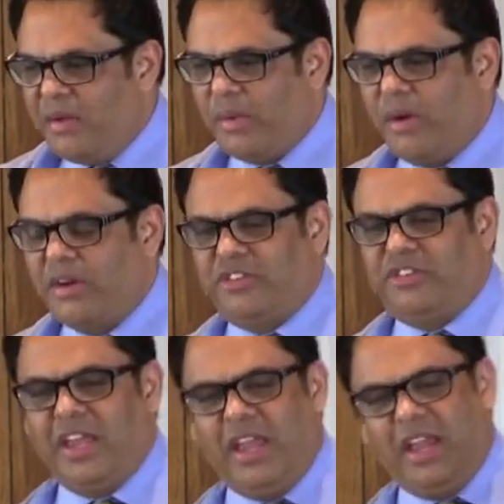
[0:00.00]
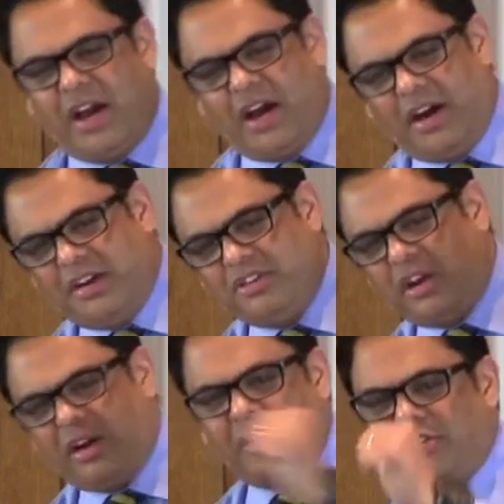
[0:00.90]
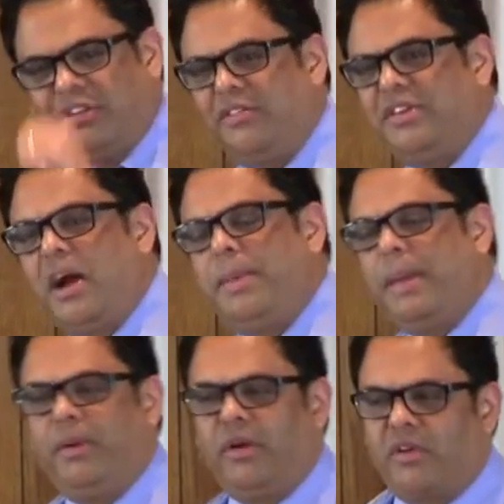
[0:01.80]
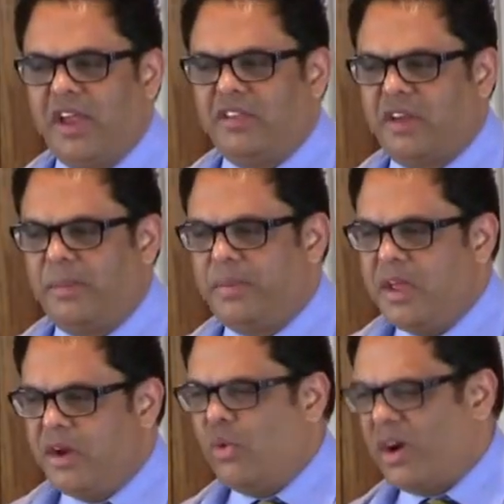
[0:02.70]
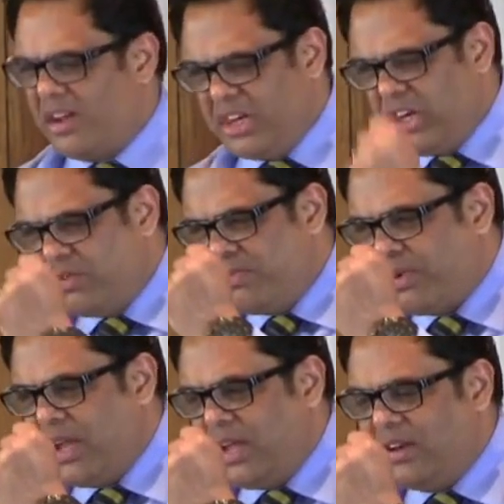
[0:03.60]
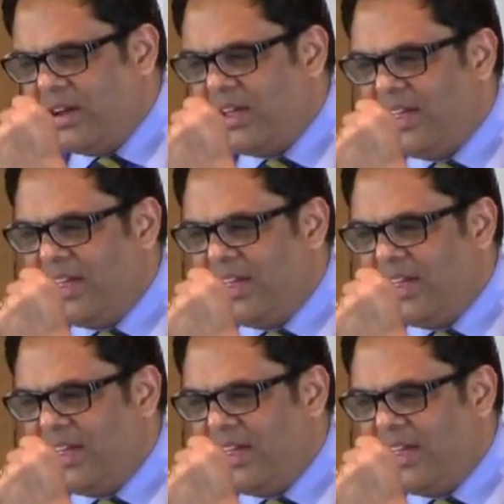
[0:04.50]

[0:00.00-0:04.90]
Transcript: We want to see a generation of young people rise up who are a new breed.